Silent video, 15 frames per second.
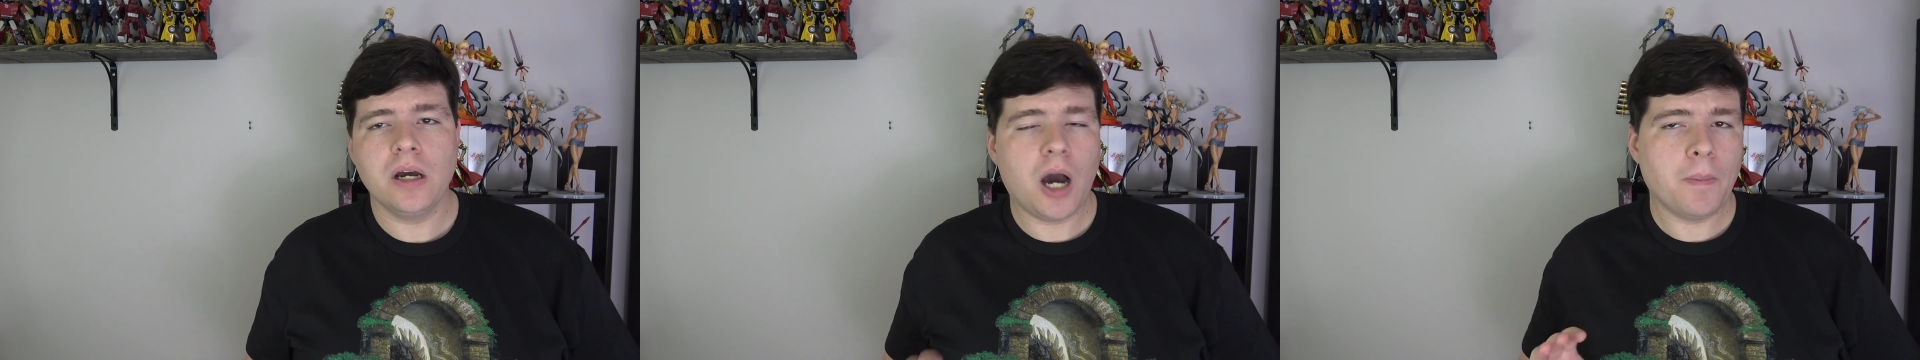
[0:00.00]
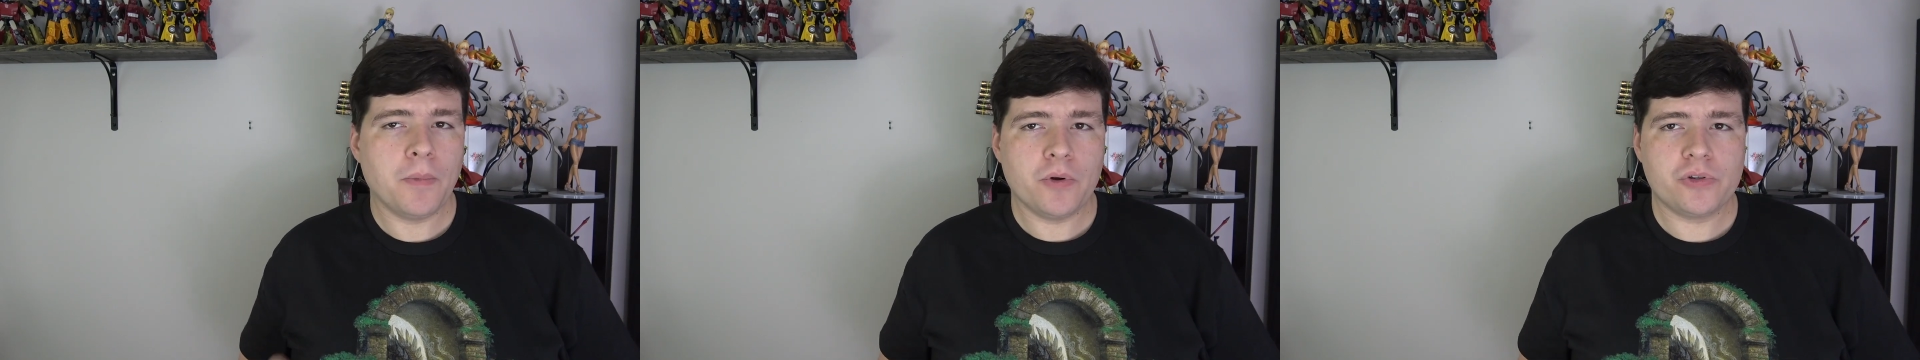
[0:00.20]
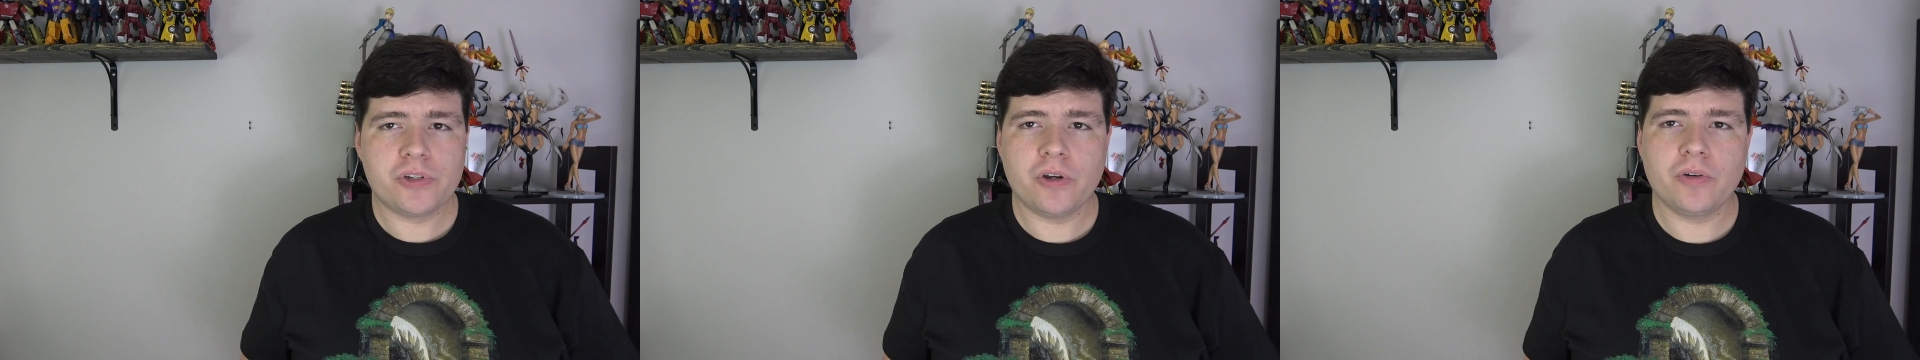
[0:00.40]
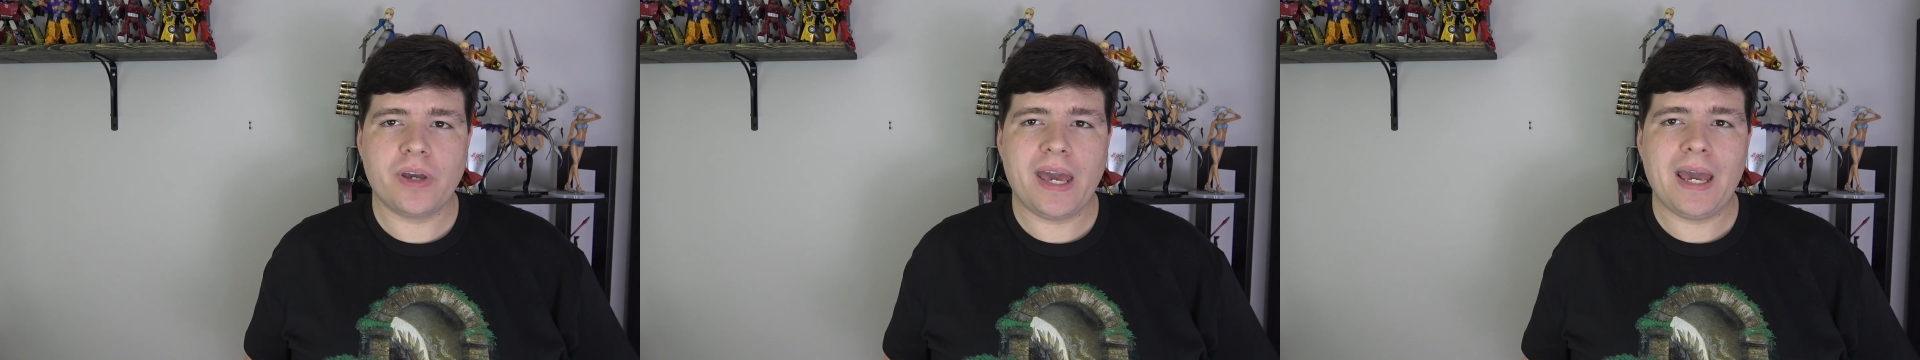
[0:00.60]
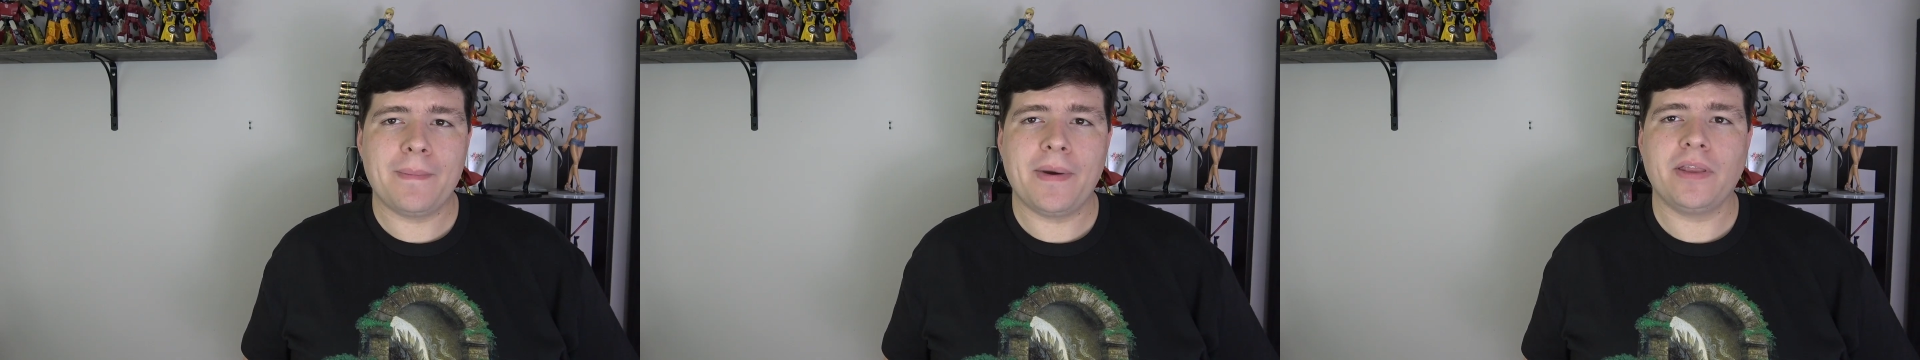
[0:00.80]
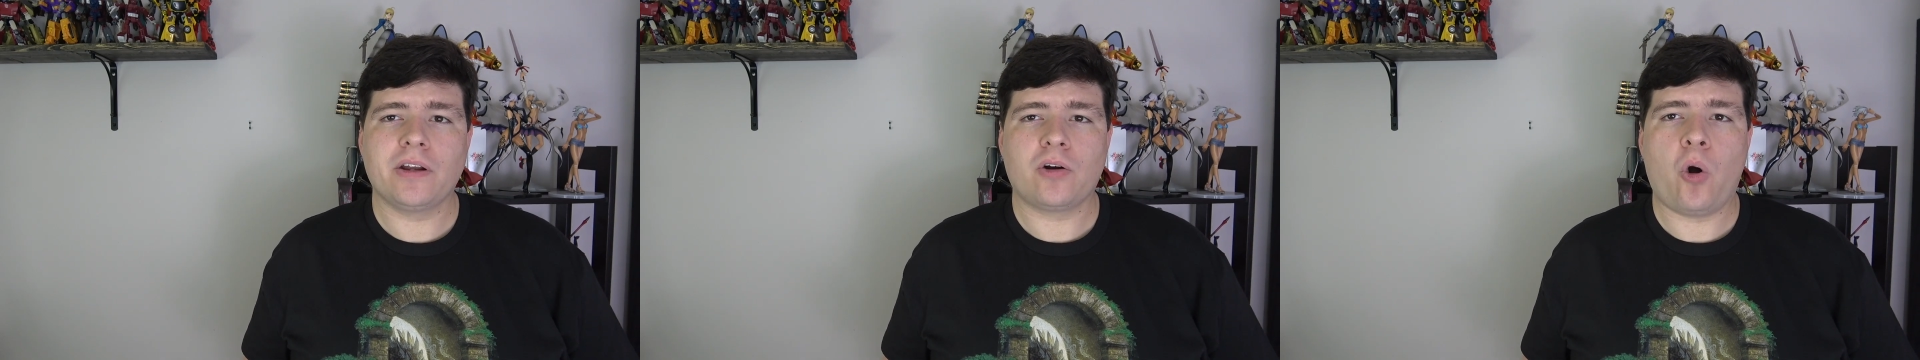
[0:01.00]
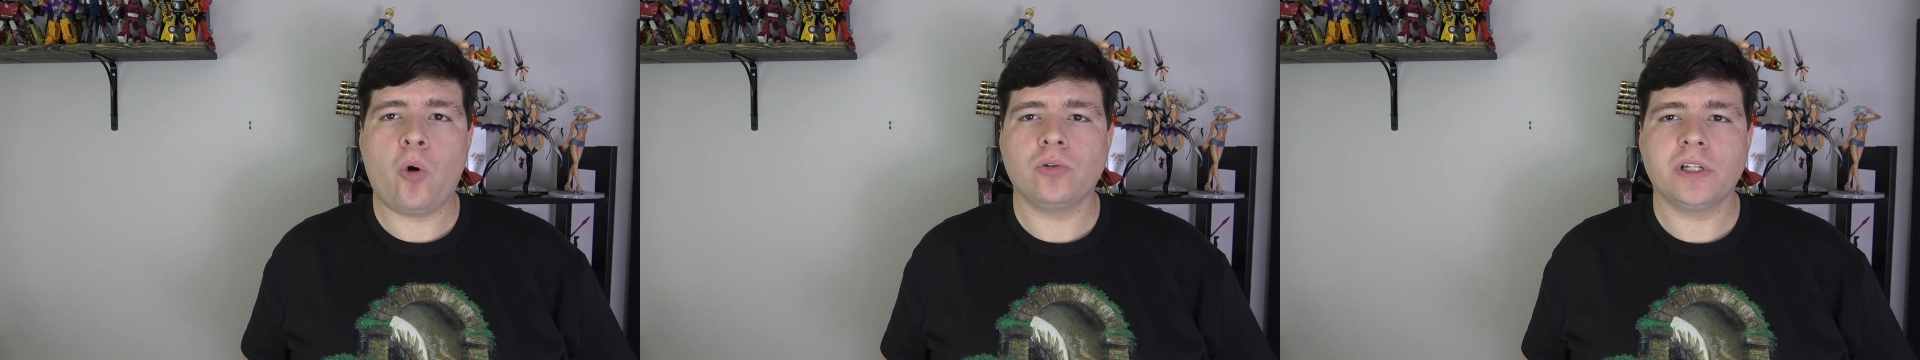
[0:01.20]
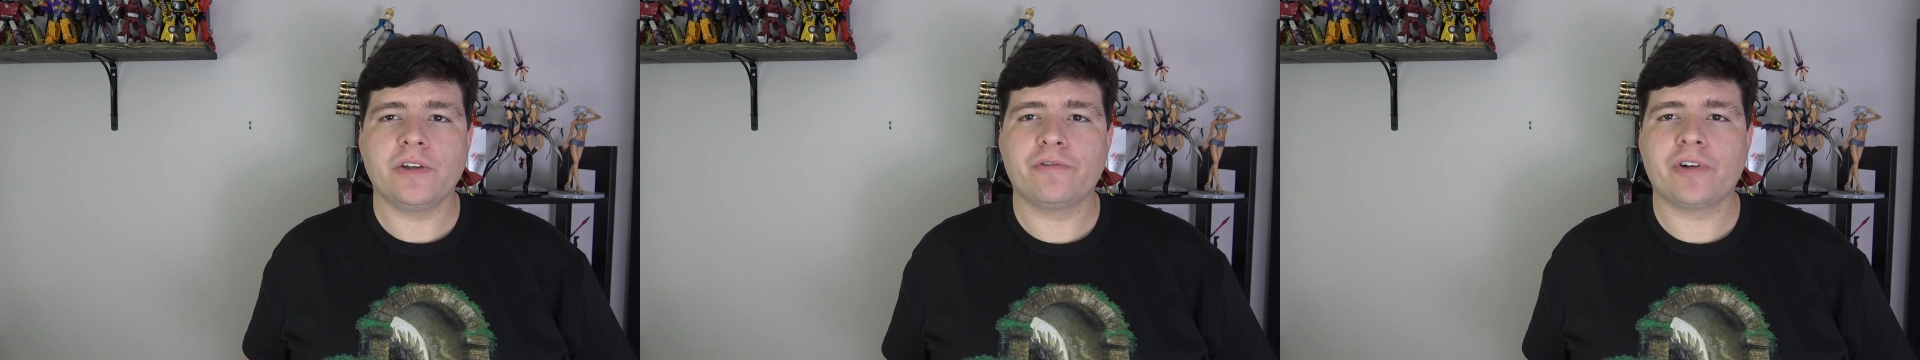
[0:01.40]
a Muso game and their
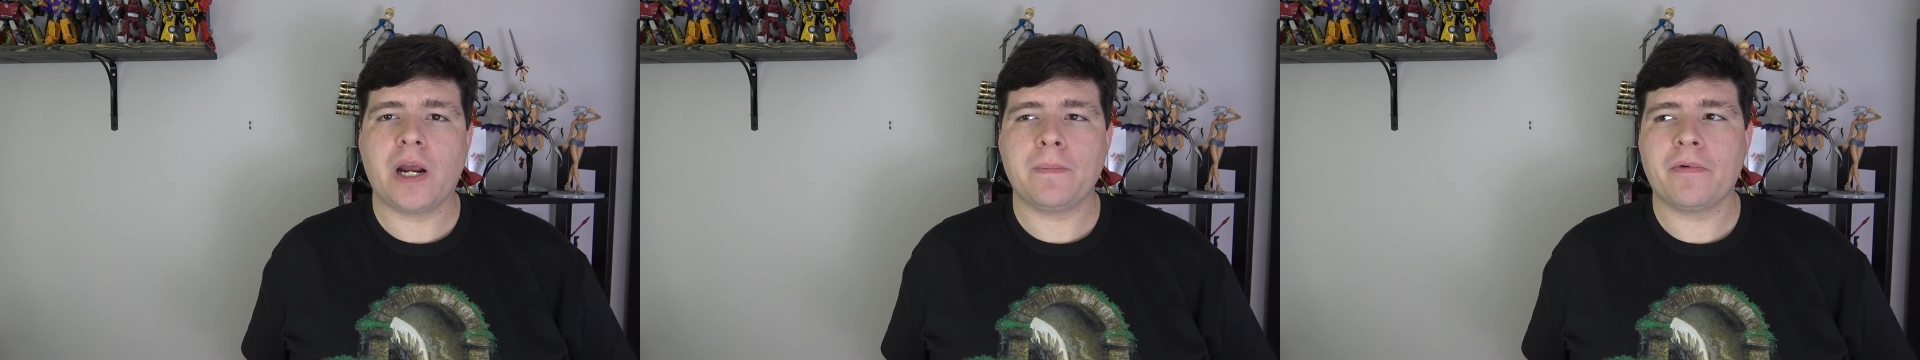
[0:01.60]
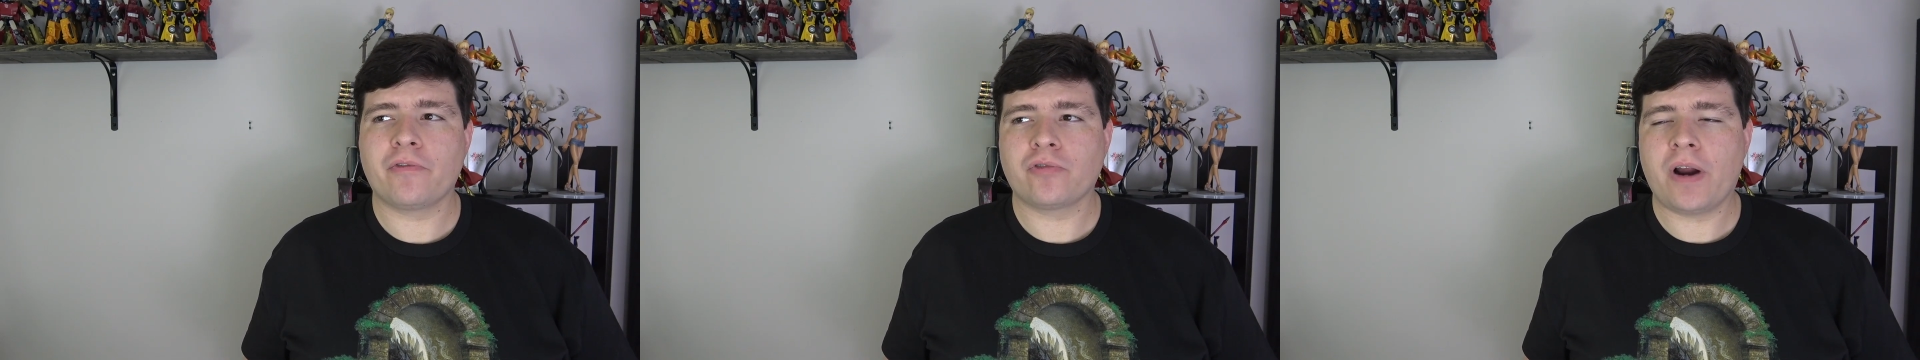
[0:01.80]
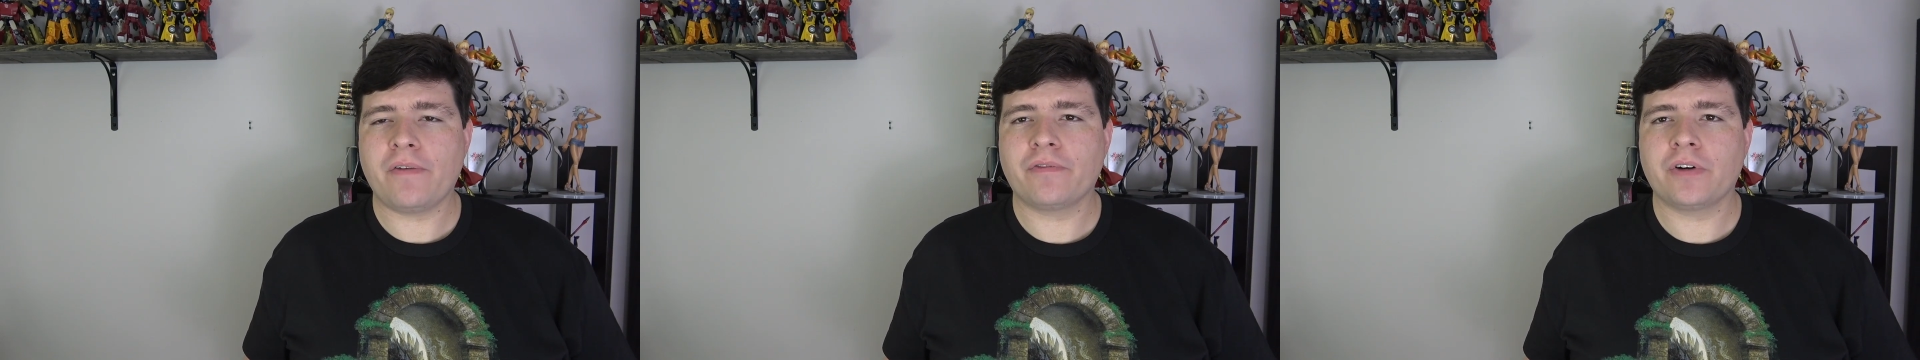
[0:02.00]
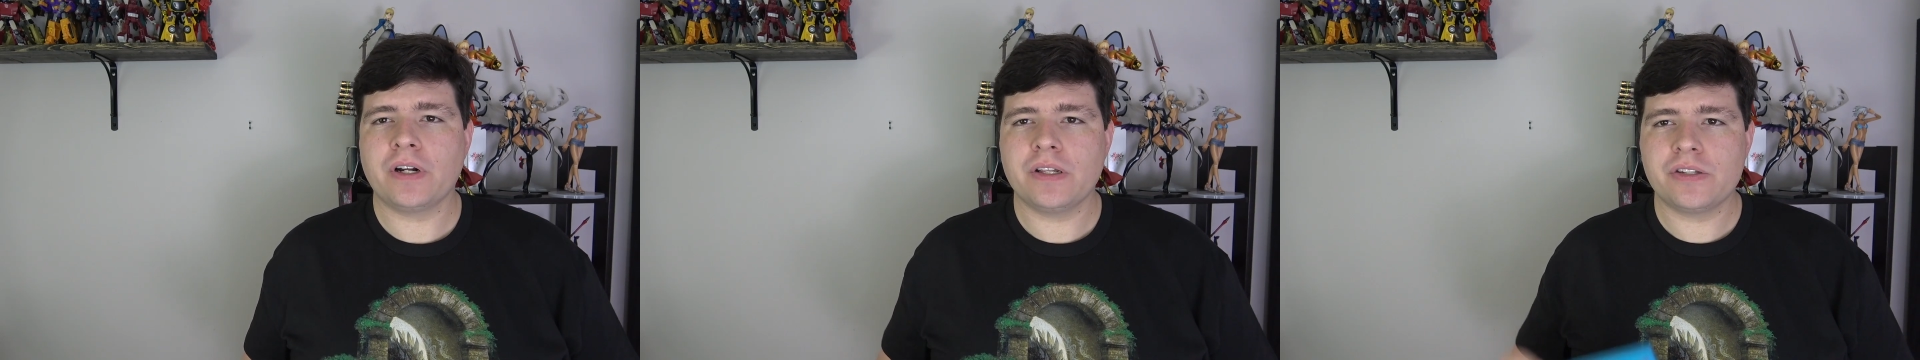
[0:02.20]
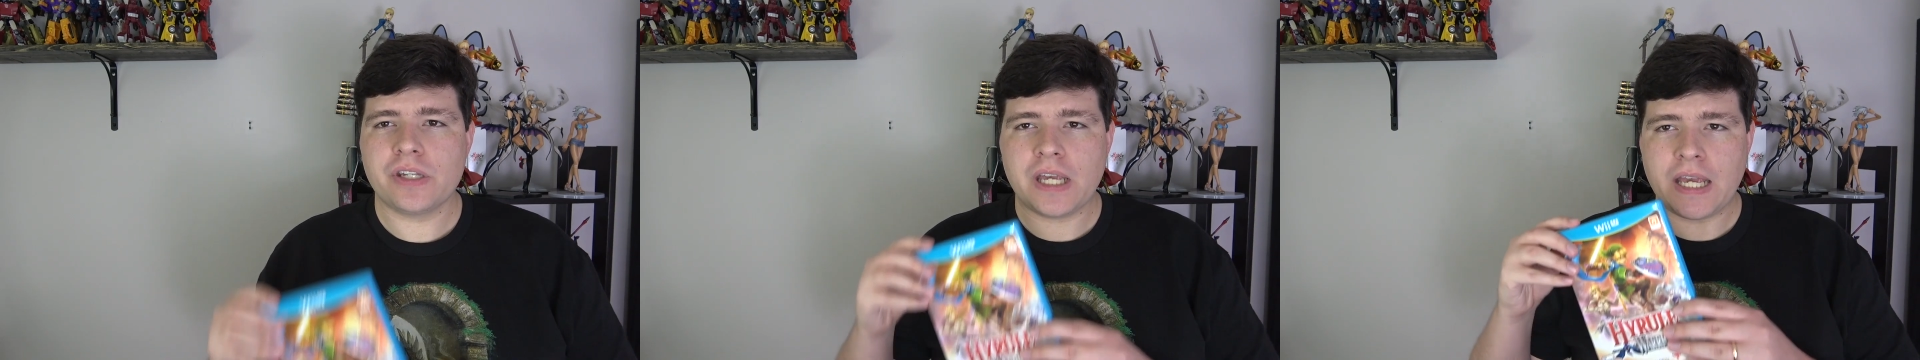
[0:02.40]
only frame of reference